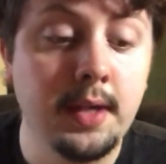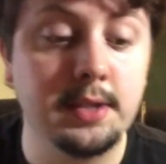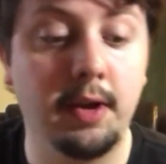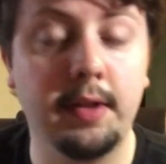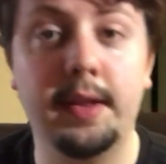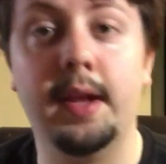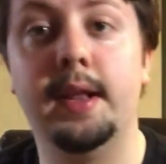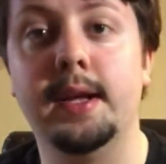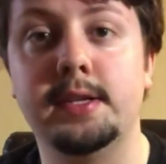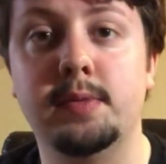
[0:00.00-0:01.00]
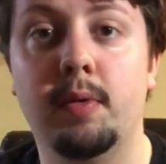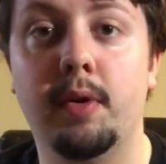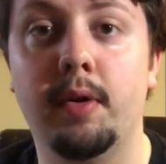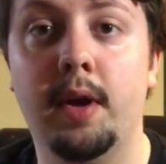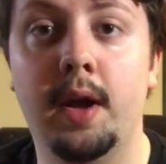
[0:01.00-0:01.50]
So I think that's
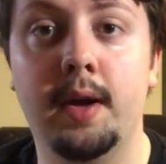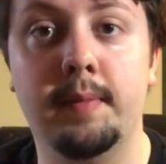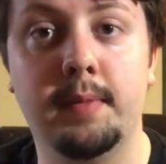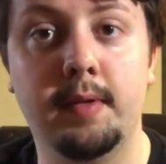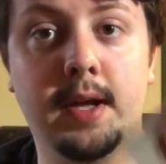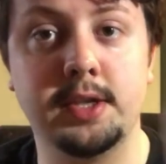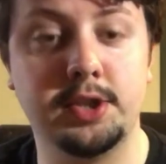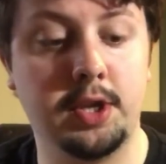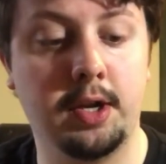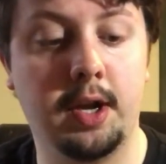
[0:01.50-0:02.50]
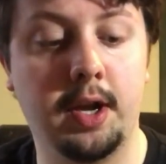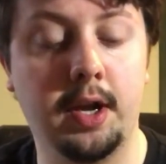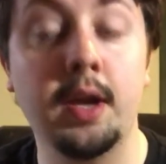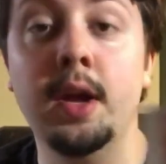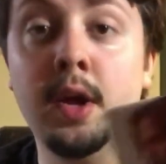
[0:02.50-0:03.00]
where the Last Jedi